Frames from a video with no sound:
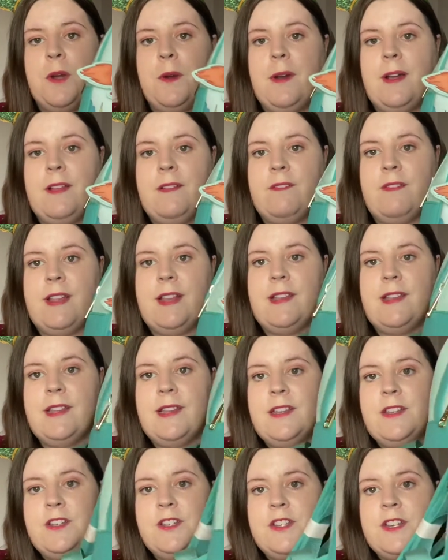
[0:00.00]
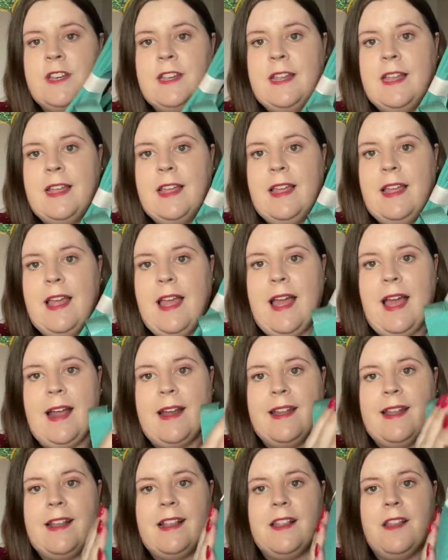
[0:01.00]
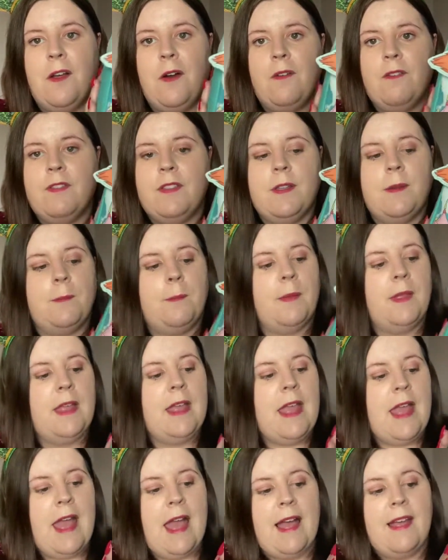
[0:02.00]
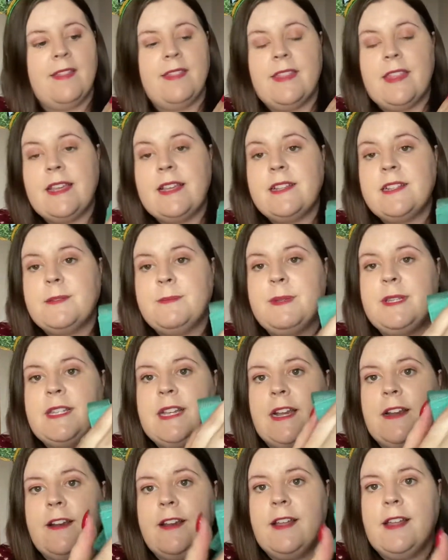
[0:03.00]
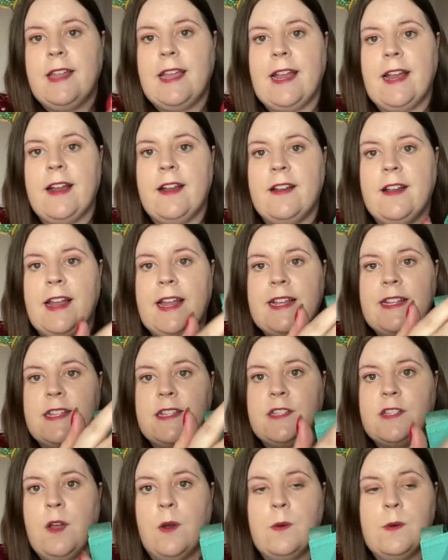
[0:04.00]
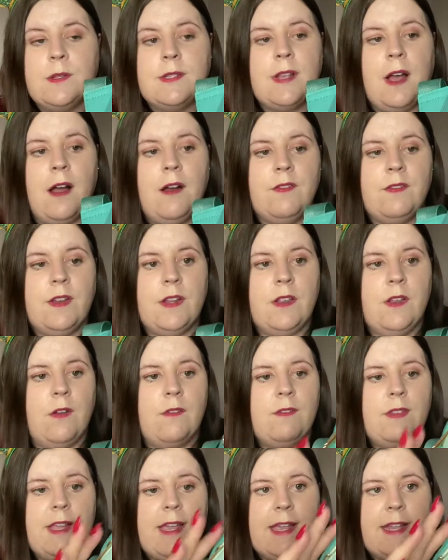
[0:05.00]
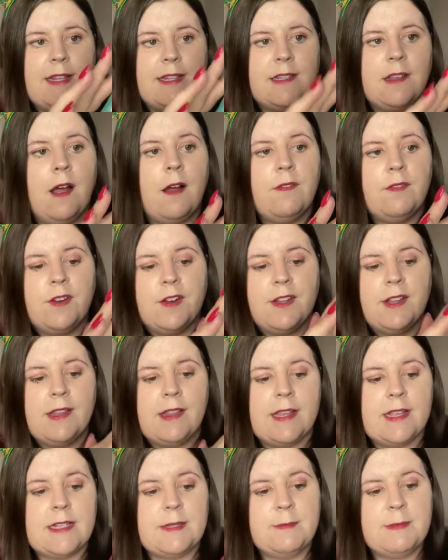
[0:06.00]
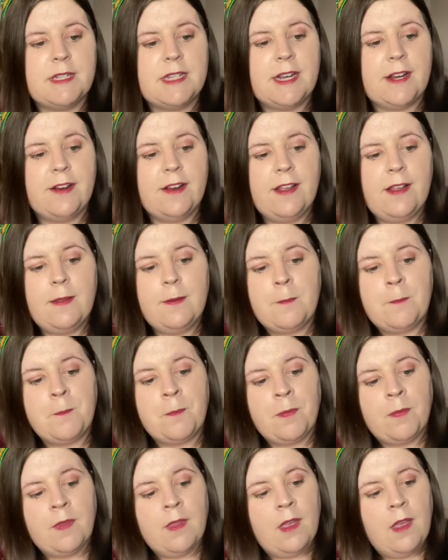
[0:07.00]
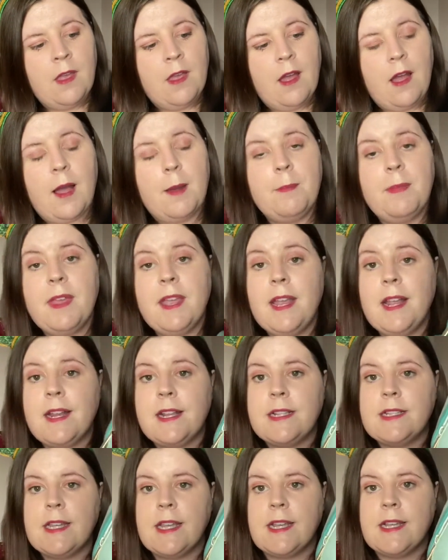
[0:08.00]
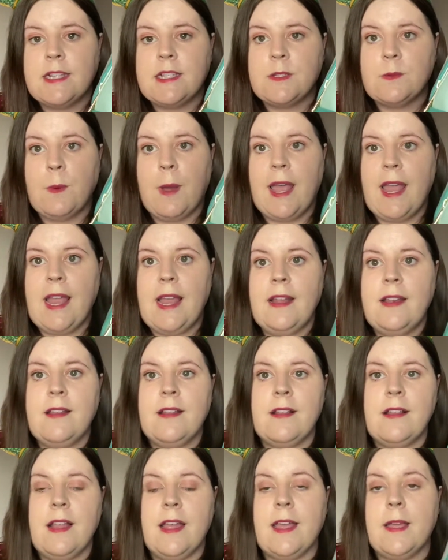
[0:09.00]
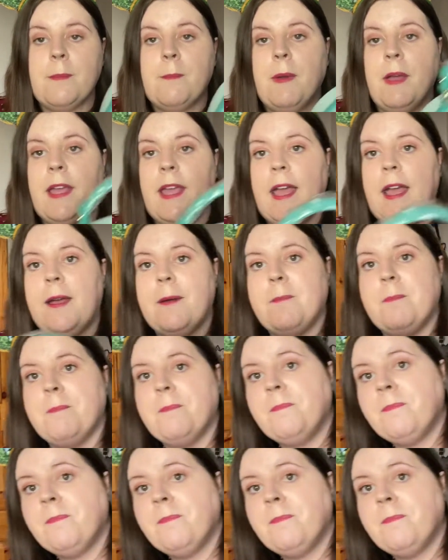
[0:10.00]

and vintage and I love them. And this material here is so soft and lovely. It's softer than this material. I'm thinking it's like suede, like my, don't